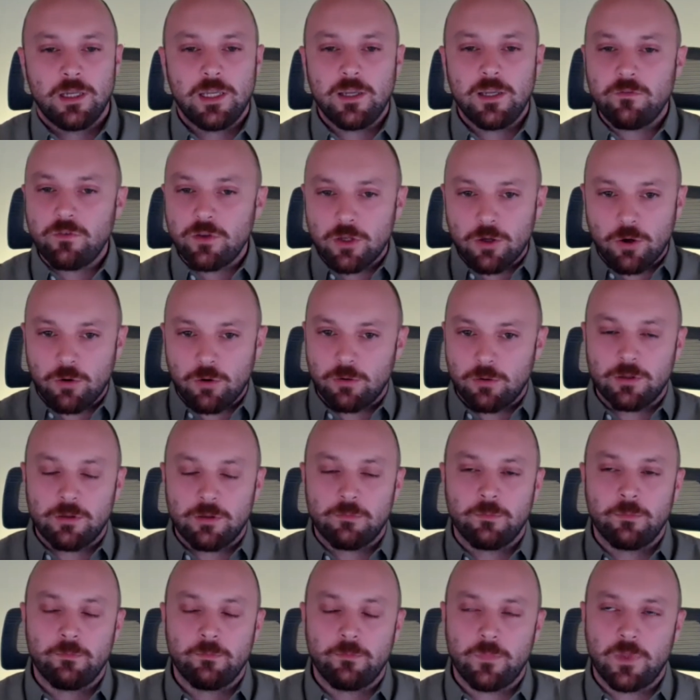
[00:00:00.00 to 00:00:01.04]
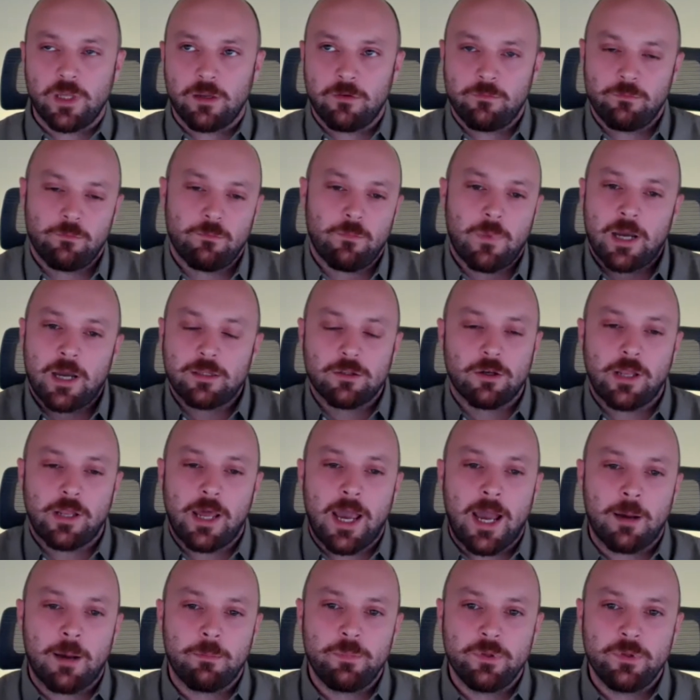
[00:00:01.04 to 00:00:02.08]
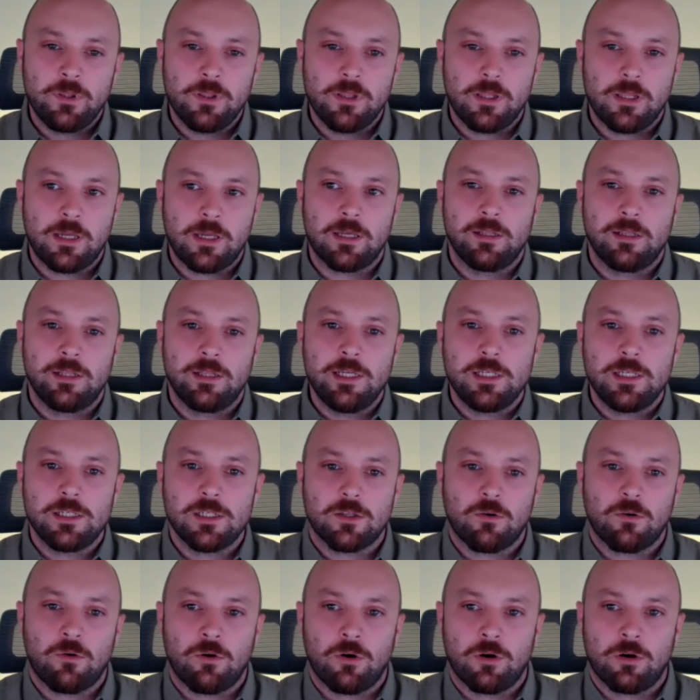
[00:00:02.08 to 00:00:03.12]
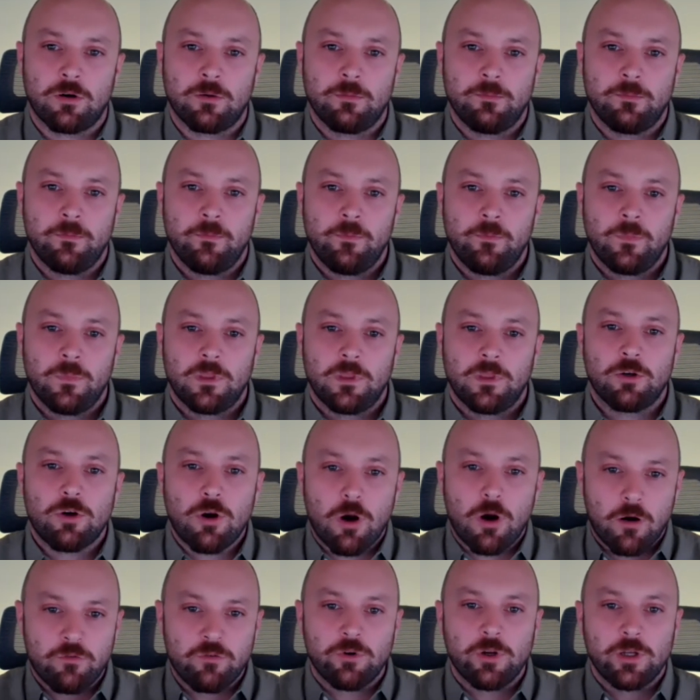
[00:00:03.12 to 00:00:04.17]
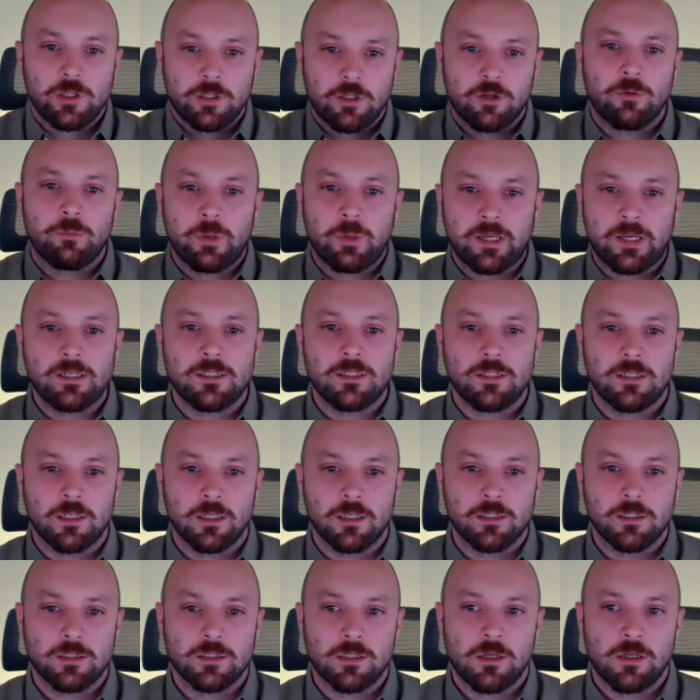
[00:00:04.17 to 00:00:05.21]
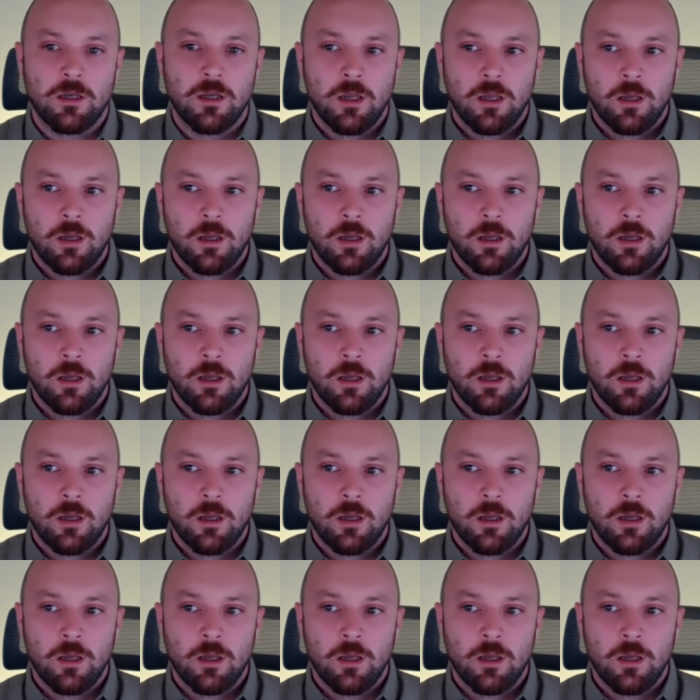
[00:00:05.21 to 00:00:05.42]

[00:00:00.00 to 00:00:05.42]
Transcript: even though it might not happen, they at least are, they're covering their basics.